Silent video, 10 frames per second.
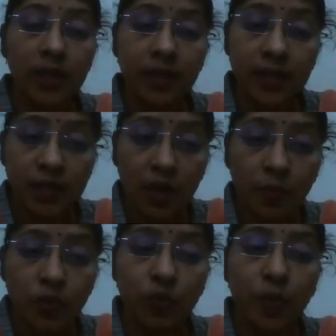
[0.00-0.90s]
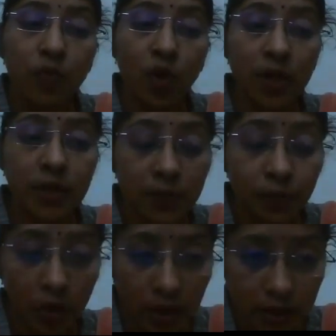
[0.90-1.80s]
decreases the tubal
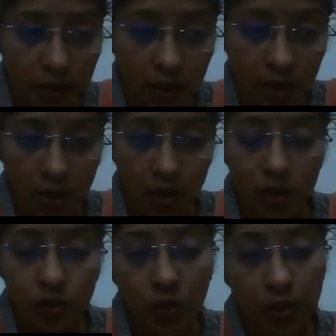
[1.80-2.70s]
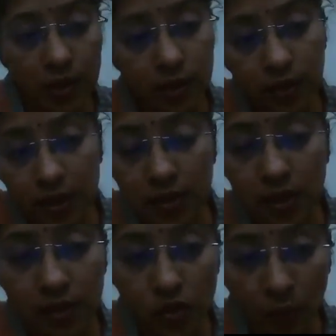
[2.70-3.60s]
motility, so it increases
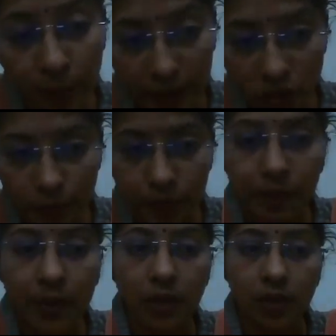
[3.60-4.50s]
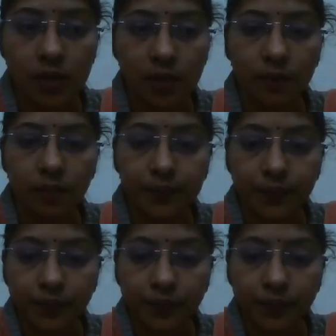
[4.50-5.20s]
the risk of ectopic pregnancy.